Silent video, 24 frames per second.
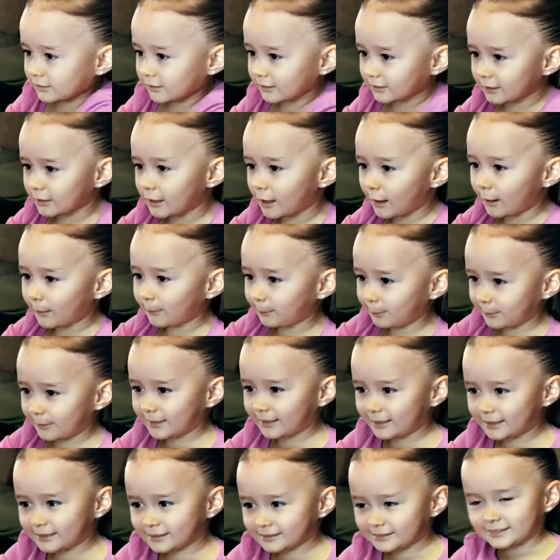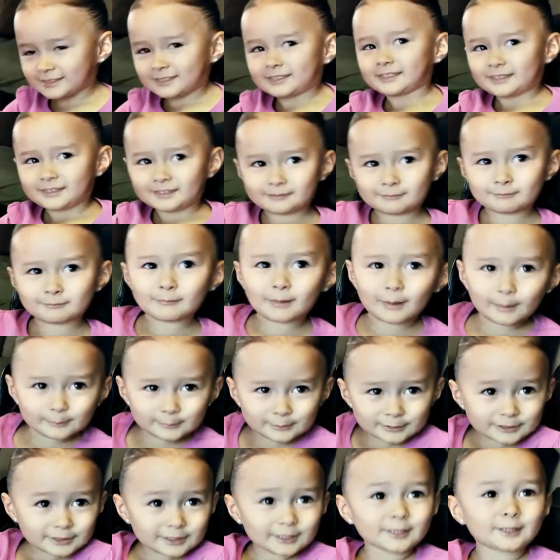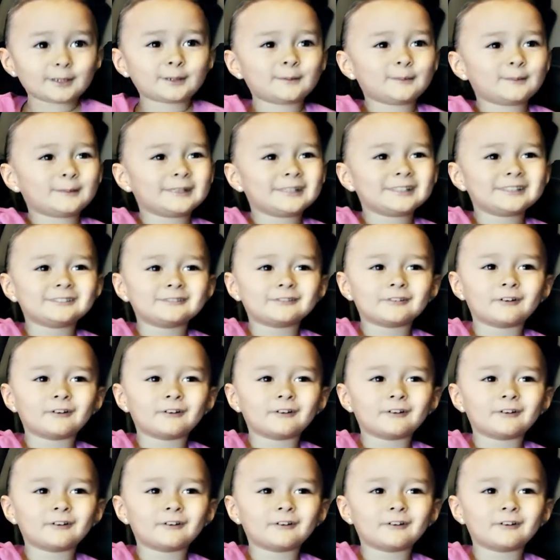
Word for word: Yeah, because Mom's gonna be so